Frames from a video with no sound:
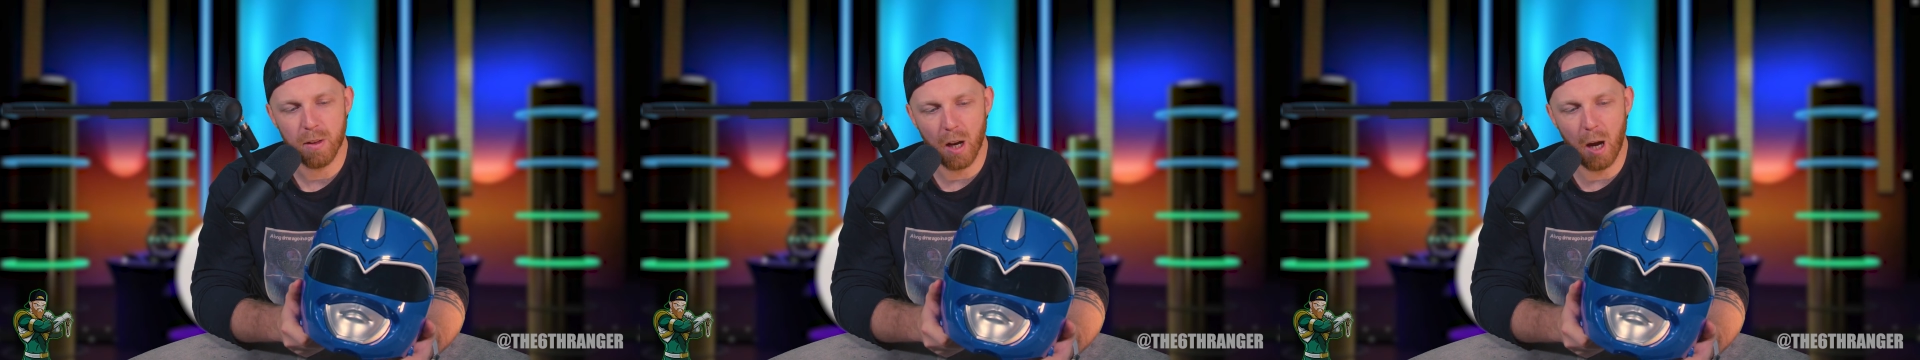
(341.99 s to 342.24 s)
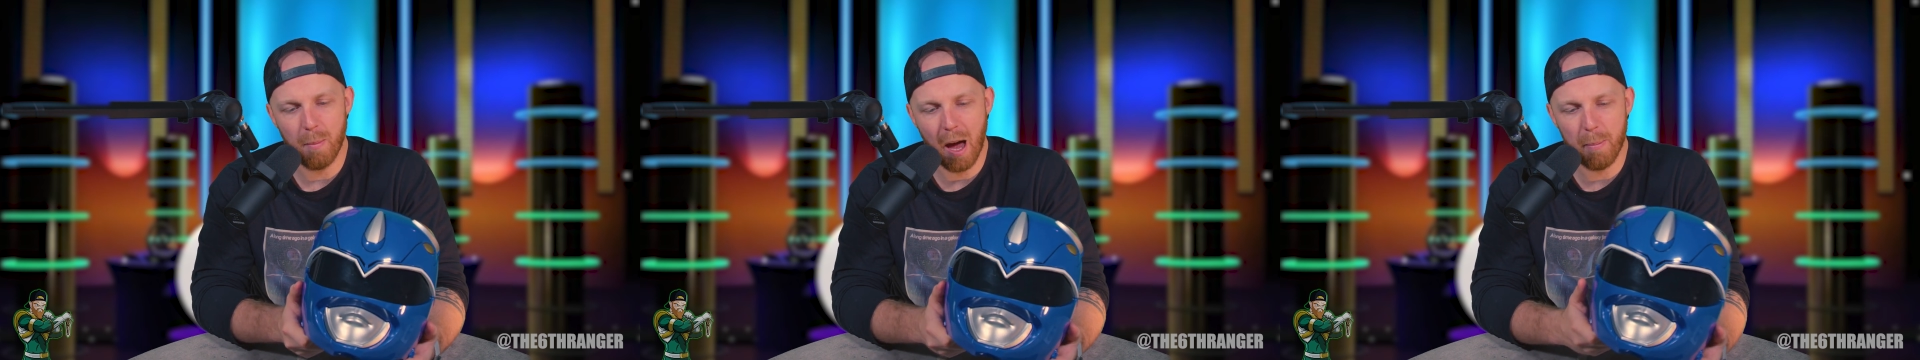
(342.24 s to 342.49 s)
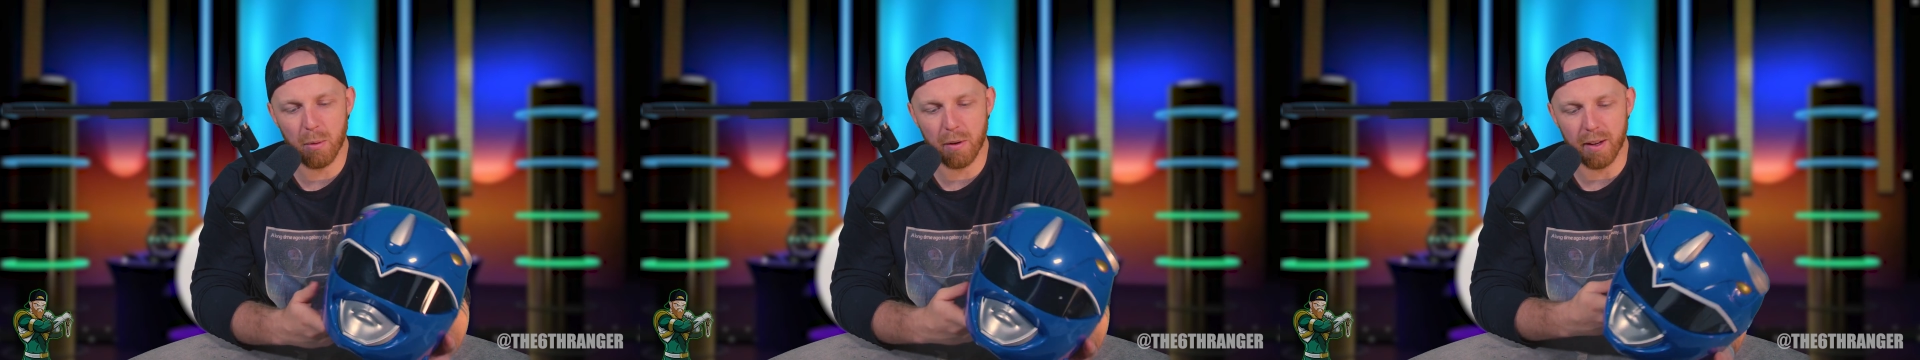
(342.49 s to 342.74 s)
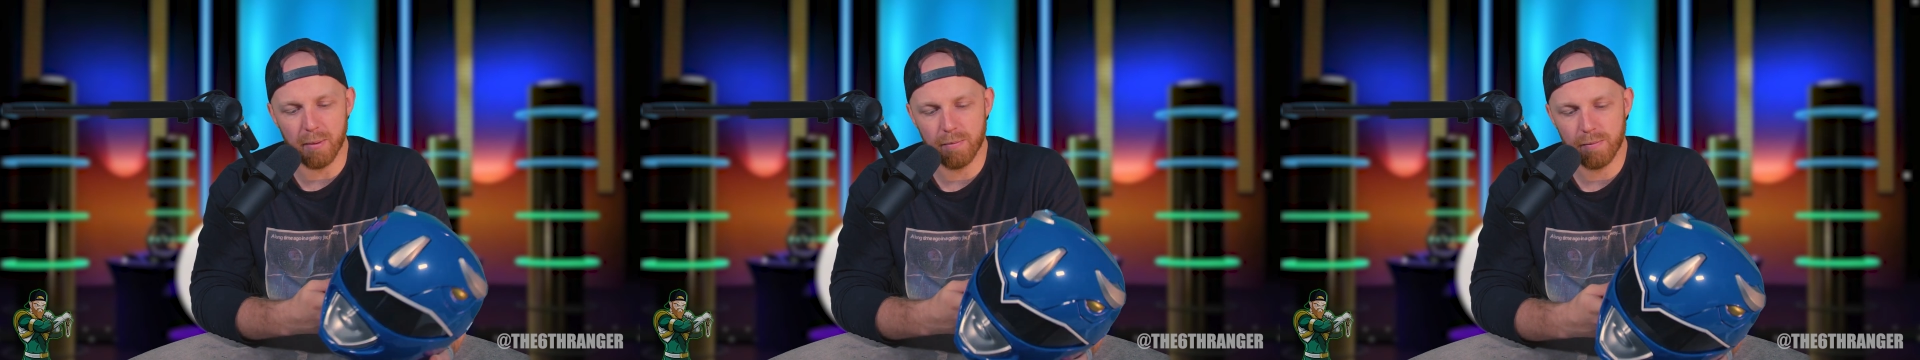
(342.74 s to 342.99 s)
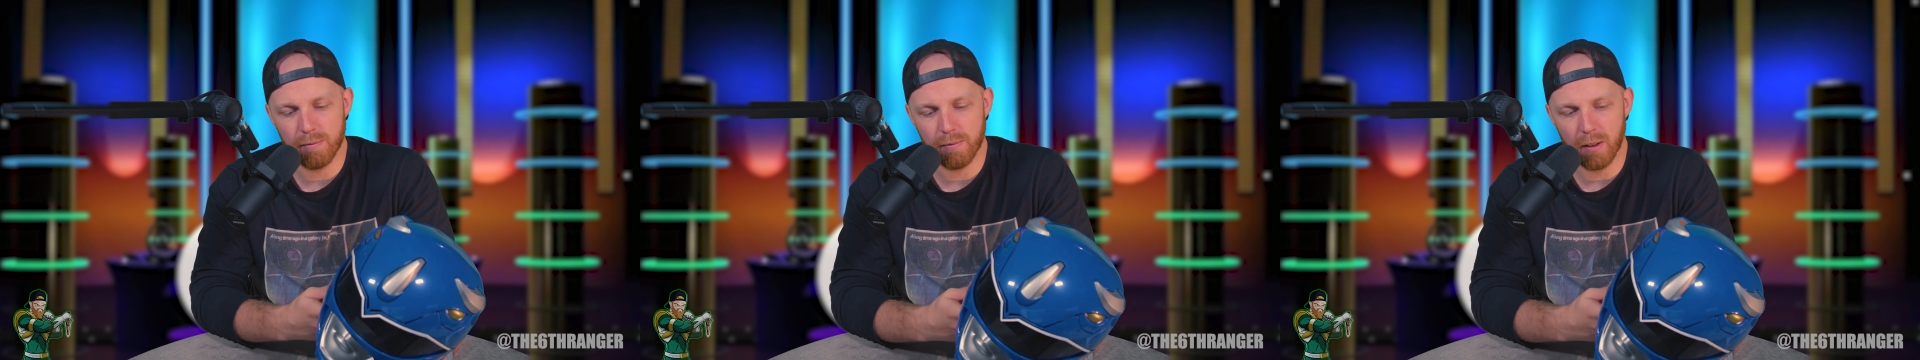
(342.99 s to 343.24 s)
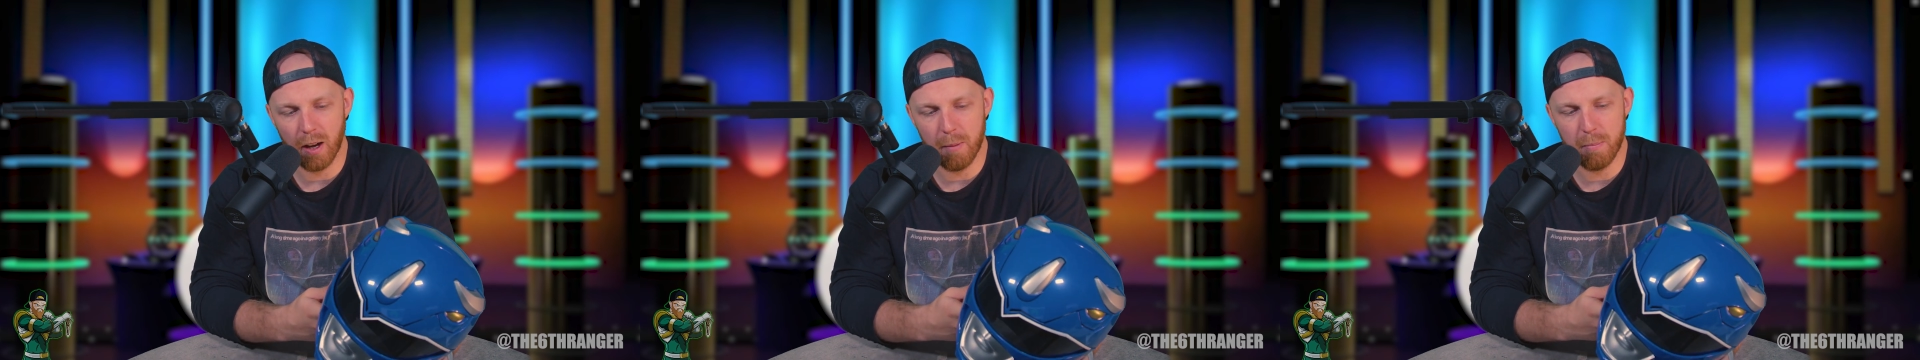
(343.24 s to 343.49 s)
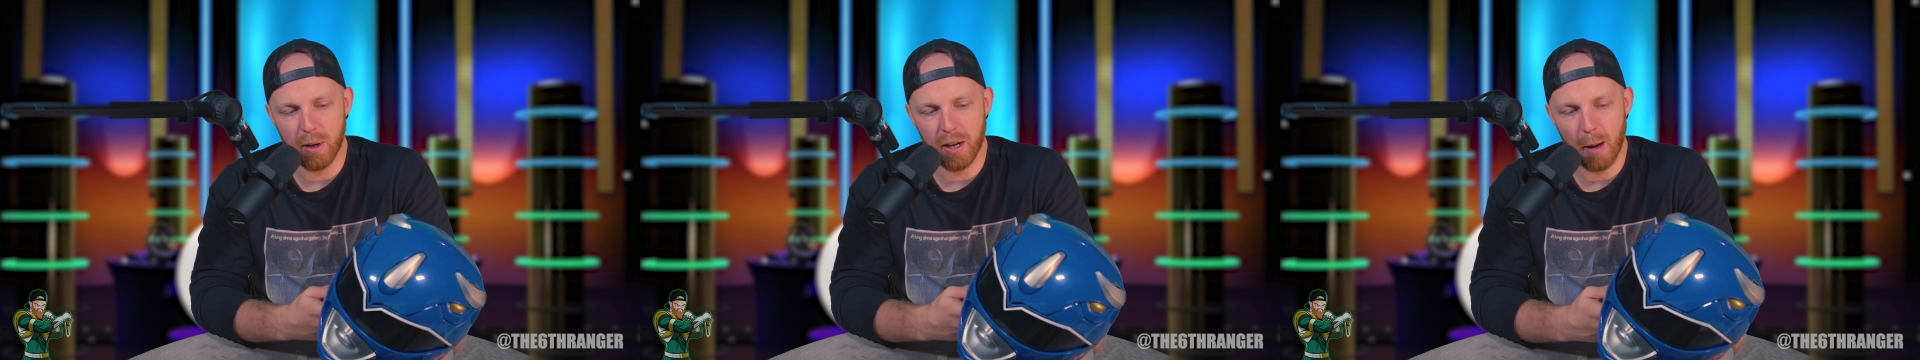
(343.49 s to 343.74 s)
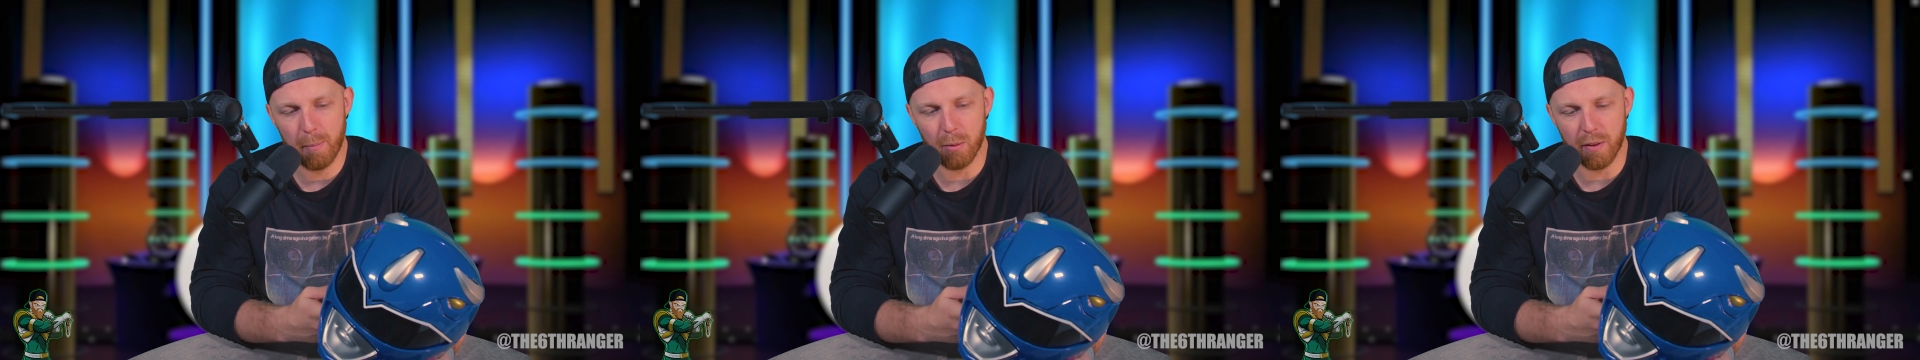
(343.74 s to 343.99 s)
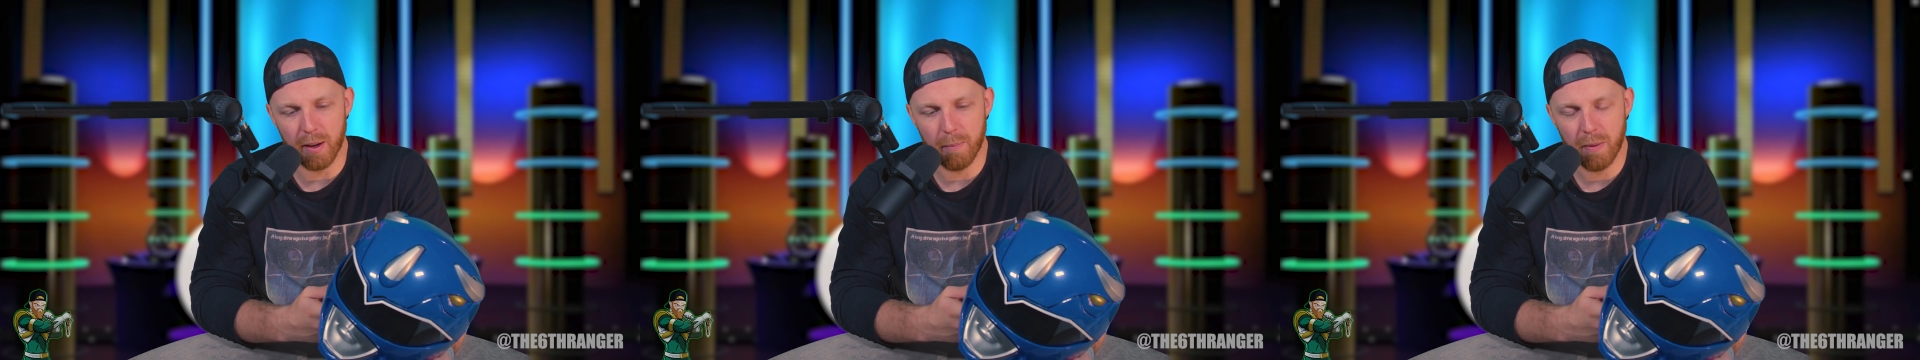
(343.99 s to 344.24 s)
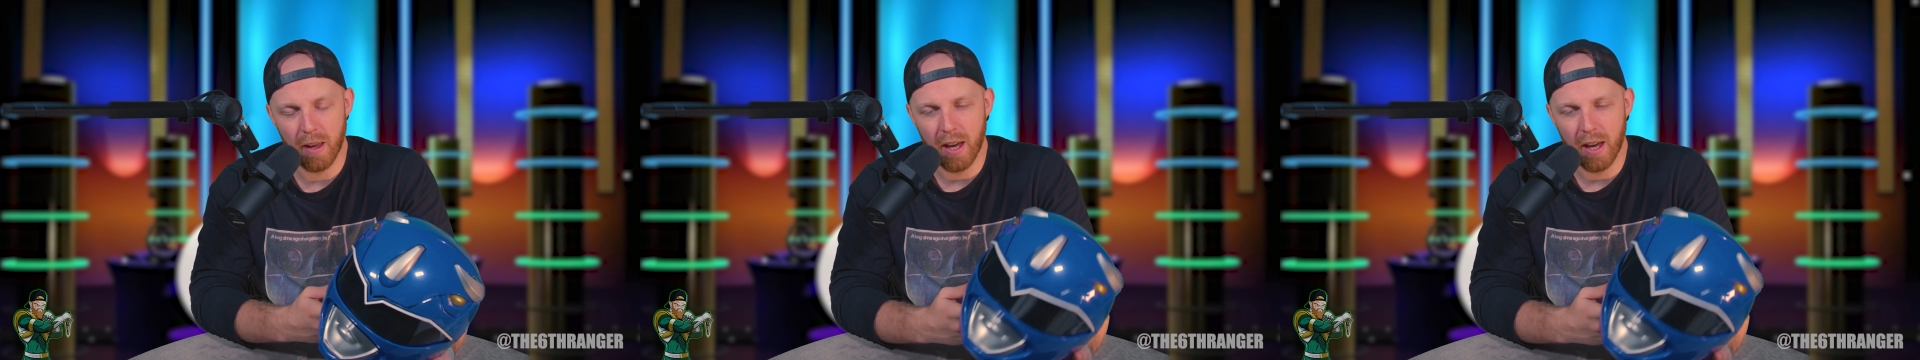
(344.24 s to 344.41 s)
I'm happy with it. I'm pretty happy with it.